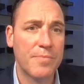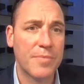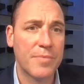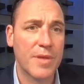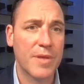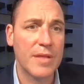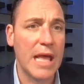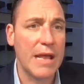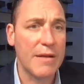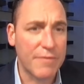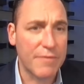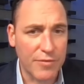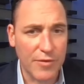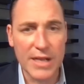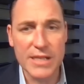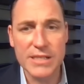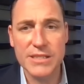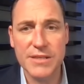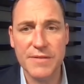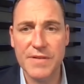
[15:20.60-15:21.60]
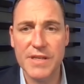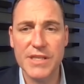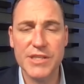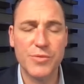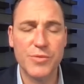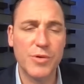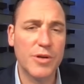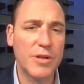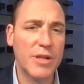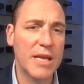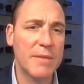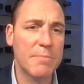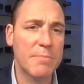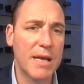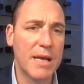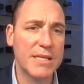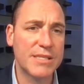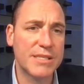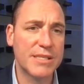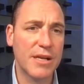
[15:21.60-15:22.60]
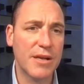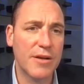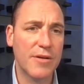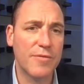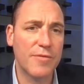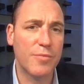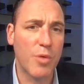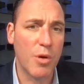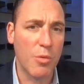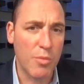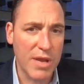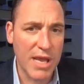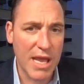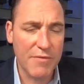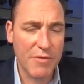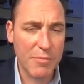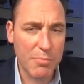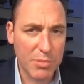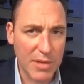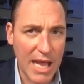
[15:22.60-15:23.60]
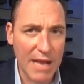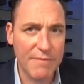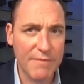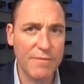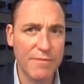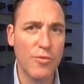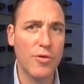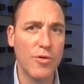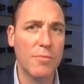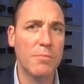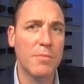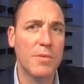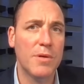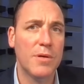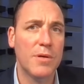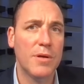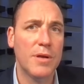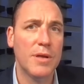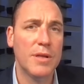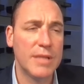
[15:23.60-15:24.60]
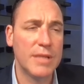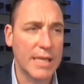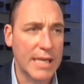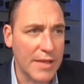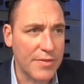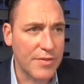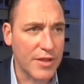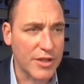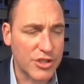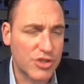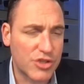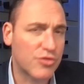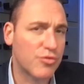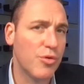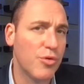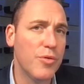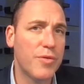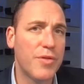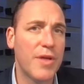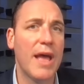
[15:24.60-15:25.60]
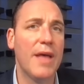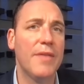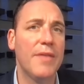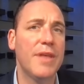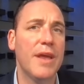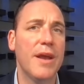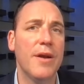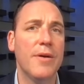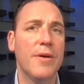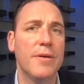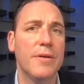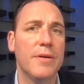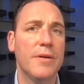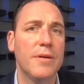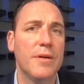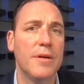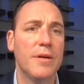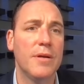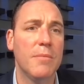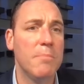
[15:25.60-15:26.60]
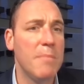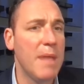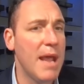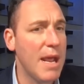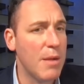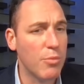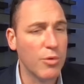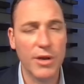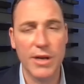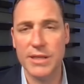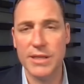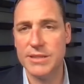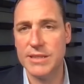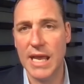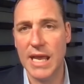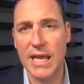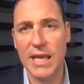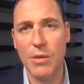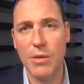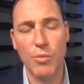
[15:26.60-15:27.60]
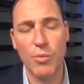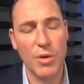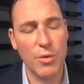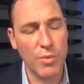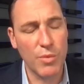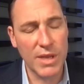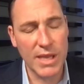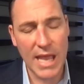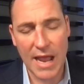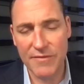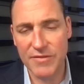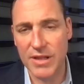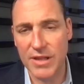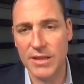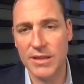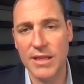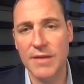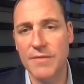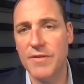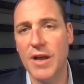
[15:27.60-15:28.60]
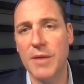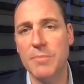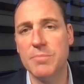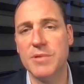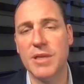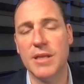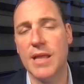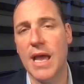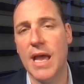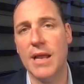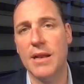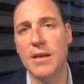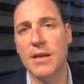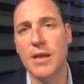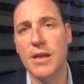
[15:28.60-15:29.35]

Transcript: that friends of Israel like myself, when we have a platform to get the truth out there, man, we're going to take it. We have to live up to that